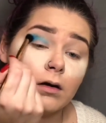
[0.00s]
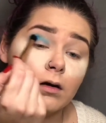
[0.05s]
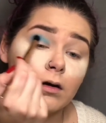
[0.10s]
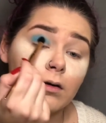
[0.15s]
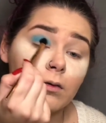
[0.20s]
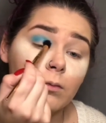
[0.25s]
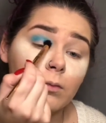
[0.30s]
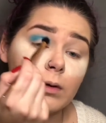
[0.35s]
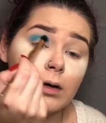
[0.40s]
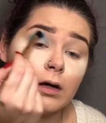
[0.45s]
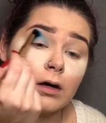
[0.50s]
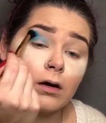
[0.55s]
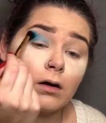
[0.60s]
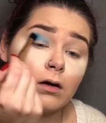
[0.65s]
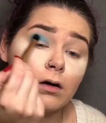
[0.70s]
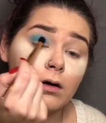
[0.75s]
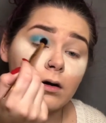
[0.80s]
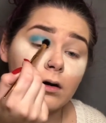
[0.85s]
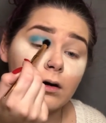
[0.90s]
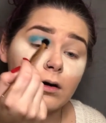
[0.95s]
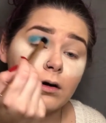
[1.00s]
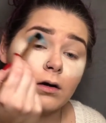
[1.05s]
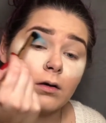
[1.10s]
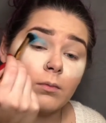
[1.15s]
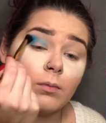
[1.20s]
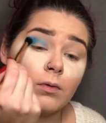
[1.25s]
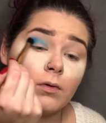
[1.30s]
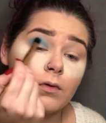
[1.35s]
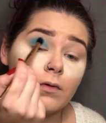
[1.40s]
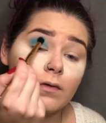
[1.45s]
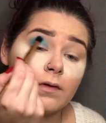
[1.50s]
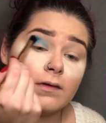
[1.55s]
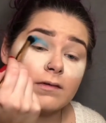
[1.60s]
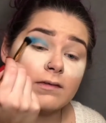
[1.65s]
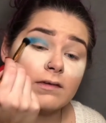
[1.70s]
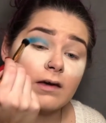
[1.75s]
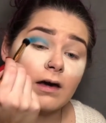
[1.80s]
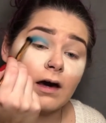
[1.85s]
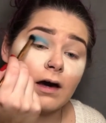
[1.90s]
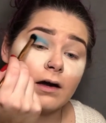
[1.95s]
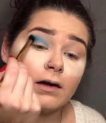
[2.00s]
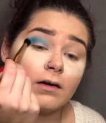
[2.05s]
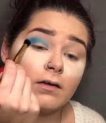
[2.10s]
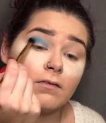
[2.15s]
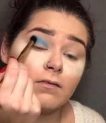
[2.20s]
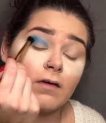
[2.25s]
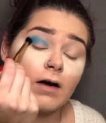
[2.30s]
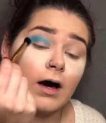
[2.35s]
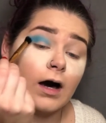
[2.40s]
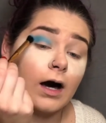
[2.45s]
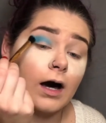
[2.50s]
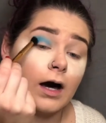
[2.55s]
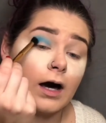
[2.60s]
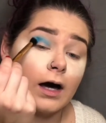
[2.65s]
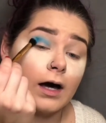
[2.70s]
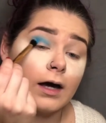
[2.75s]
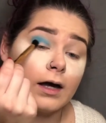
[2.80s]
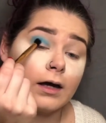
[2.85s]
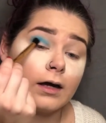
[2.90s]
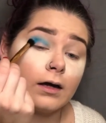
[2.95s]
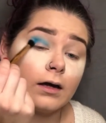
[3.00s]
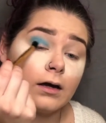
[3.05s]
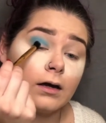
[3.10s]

we are going to pull this kind of high